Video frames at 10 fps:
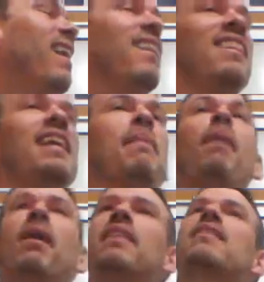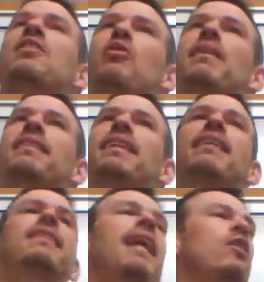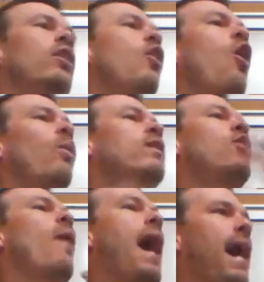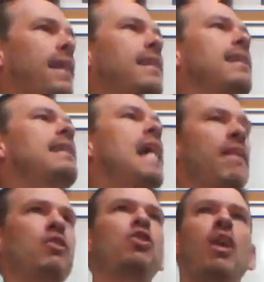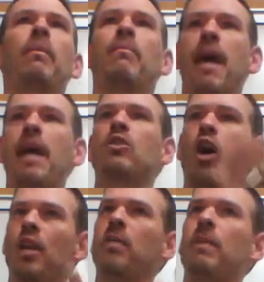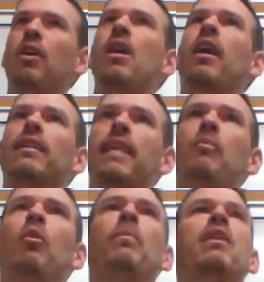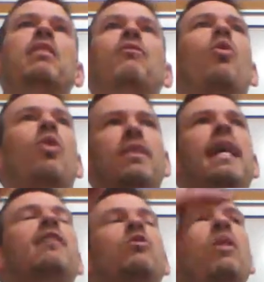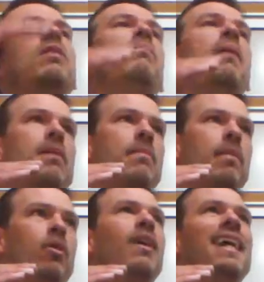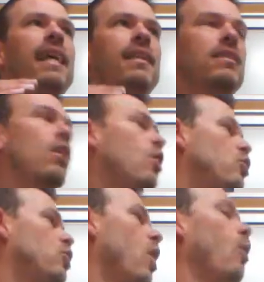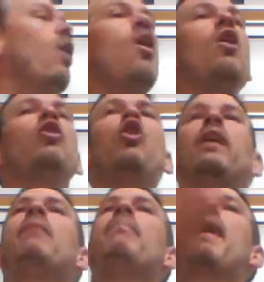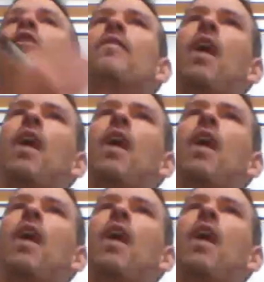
the abundances are missing is that you can always go access the average atomic mass on the periodic table because, of course, that's what the bottom number is. So, looking back on the